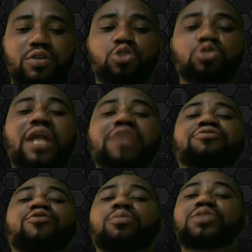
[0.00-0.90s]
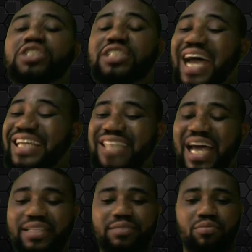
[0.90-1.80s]
usually form
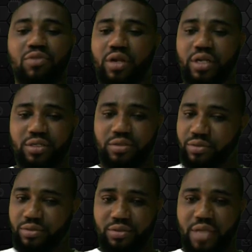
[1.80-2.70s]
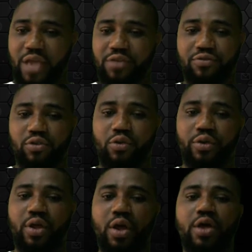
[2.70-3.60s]
giant molecules. Are you following?